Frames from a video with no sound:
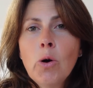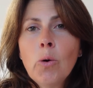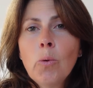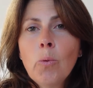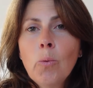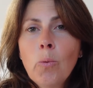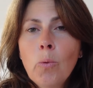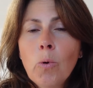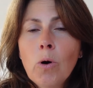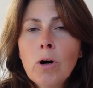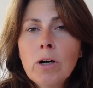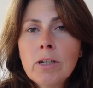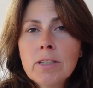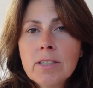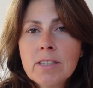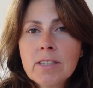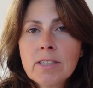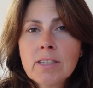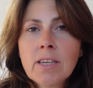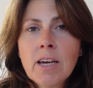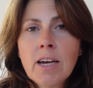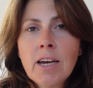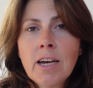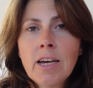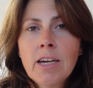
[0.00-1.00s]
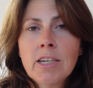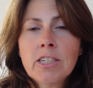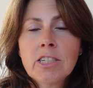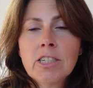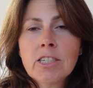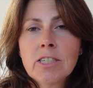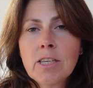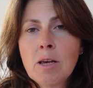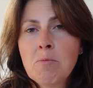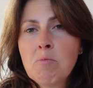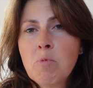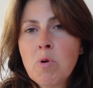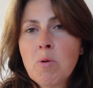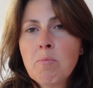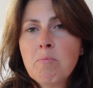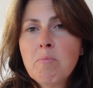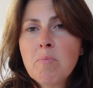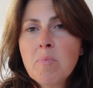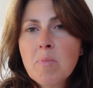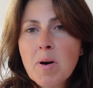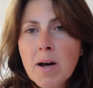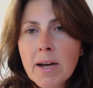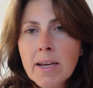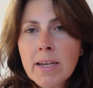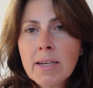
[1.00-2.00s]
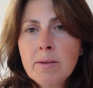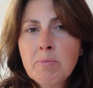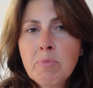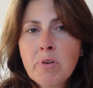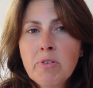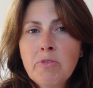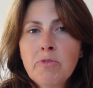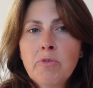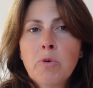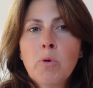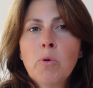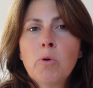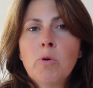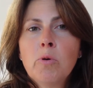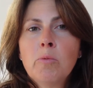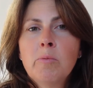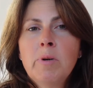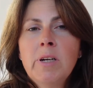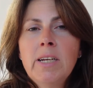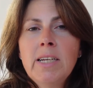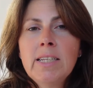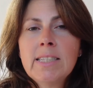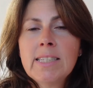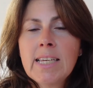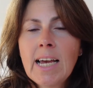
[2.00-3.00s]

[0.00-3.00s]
what search someone might perform